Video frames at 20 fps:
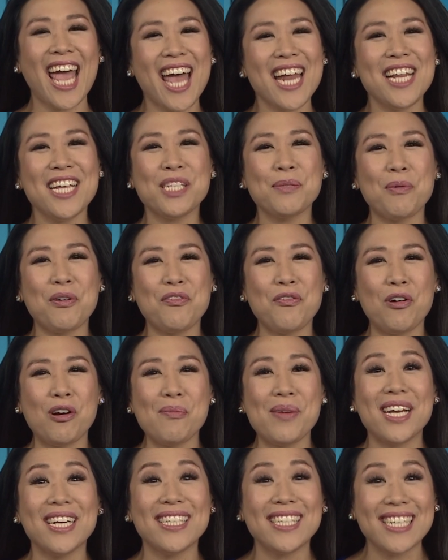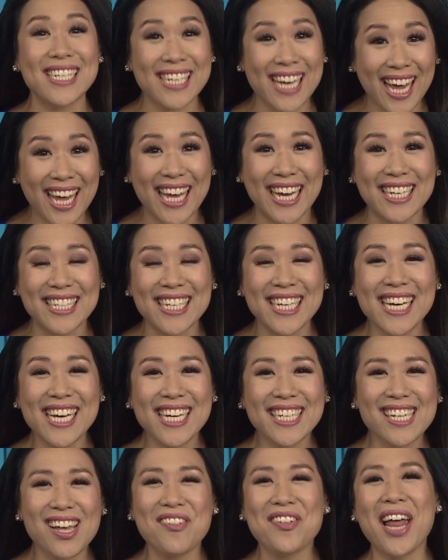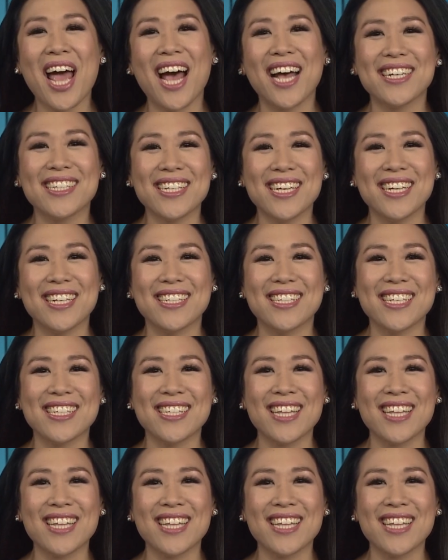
and he's performing tonight. Devin Haskins is